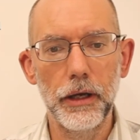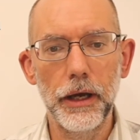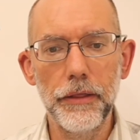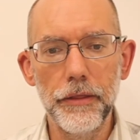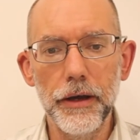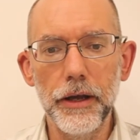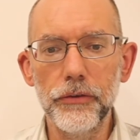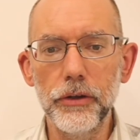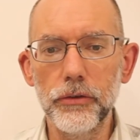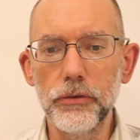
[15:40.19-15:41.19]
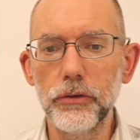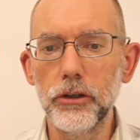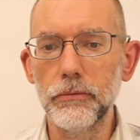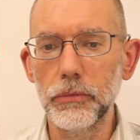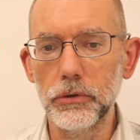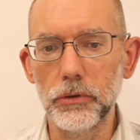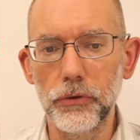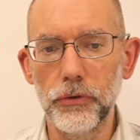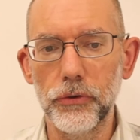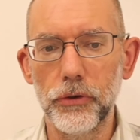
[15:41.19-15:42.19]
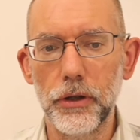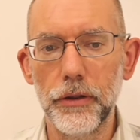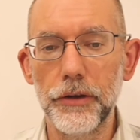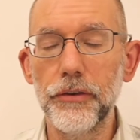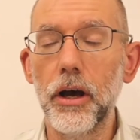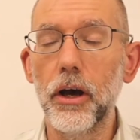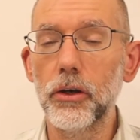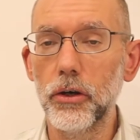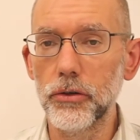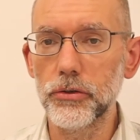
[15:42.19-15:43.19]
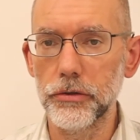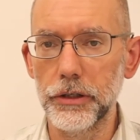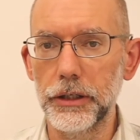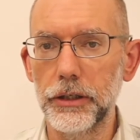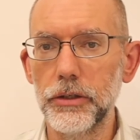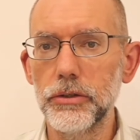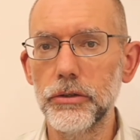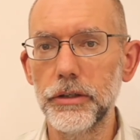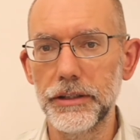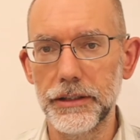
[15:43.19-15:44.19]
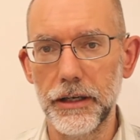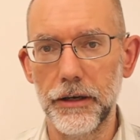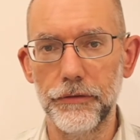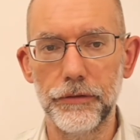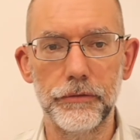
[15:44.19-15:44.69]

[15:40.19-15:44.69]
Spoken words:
and thus assume looks that are contrary to his love.